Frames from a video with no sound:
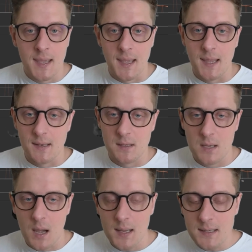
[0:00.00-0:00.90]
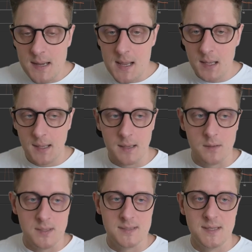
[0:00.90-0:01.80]
And the idea here
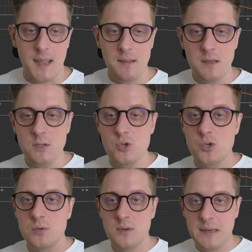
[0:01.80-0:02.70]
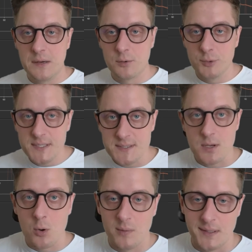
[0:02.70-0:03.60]
is that it should decrease
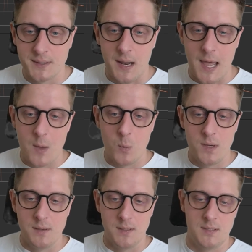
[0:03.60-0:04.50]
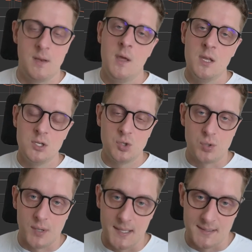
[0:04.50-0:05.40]
over time when it
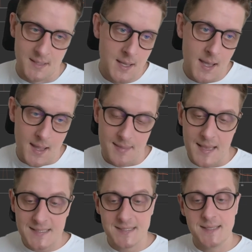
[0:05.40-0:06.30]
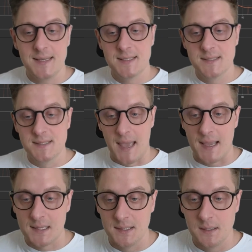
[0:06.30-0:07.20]
trains, and that's
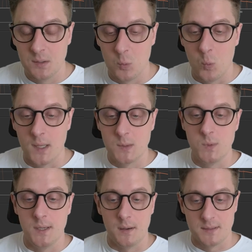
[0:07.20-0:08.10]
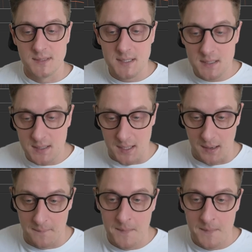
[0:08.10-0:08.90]
exactly what we are seeing here.